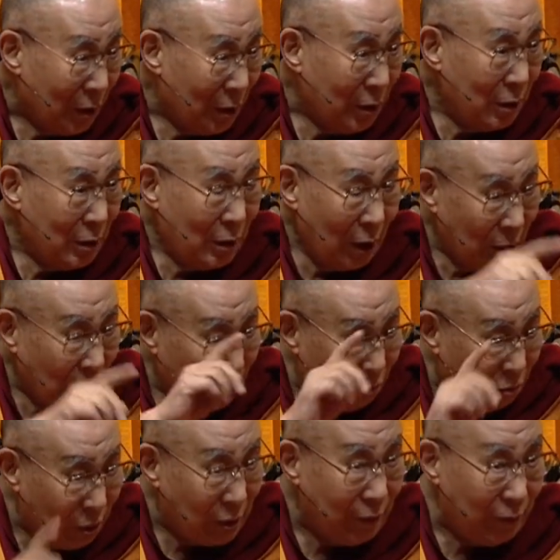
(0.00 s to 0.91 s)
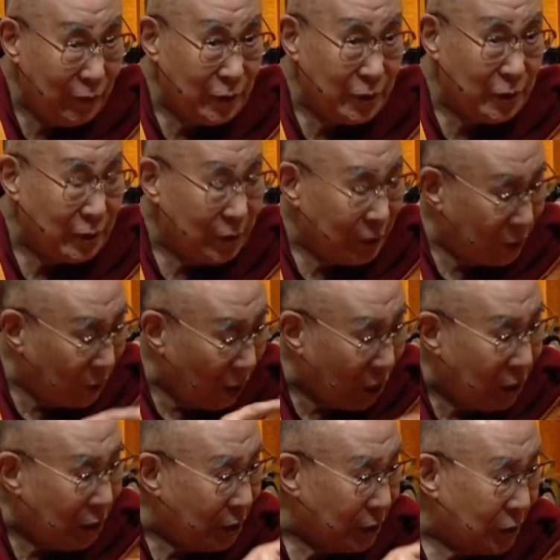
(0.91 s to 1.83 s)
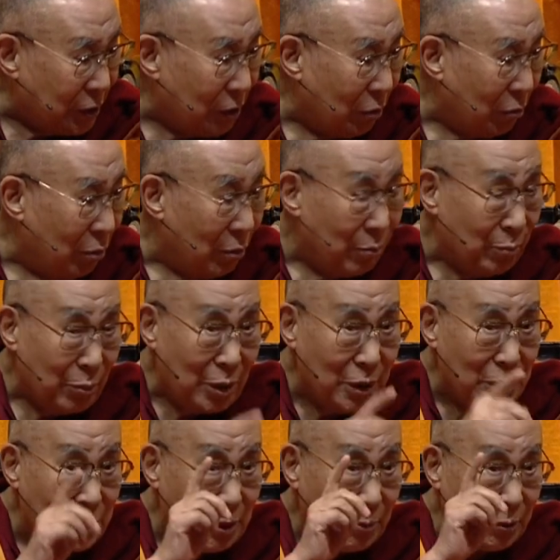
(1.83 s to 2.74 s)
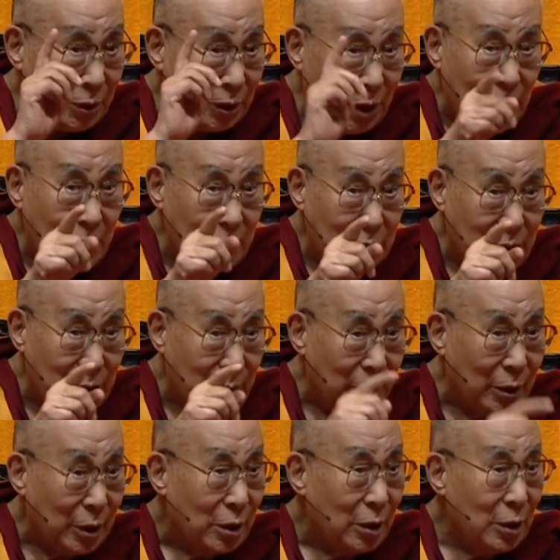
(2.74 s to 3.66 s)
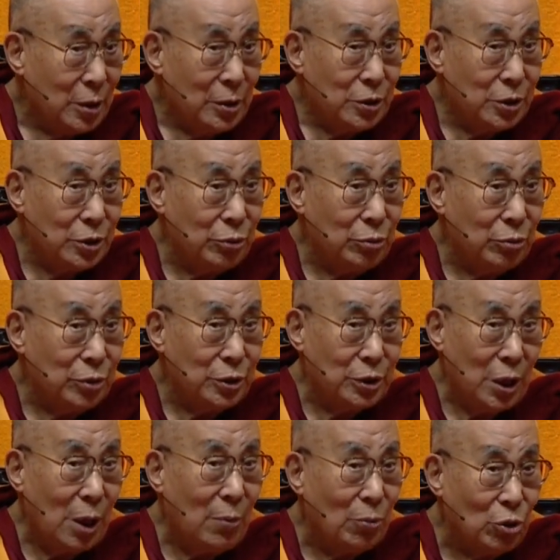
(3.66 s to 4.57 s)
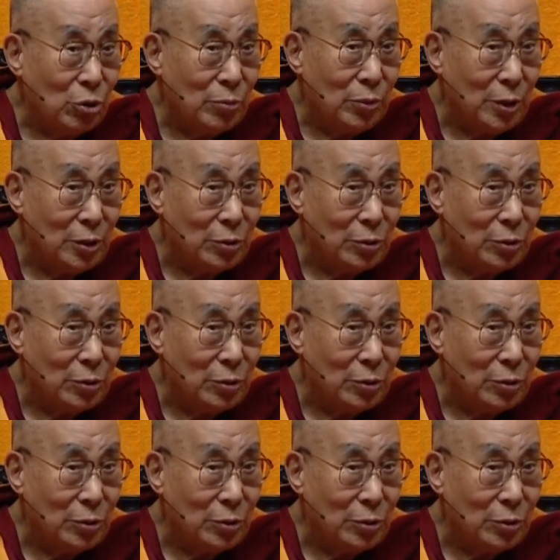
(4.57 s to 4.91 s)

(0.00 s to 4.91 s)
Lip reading: that supports the objective reality of the material world that we assume. So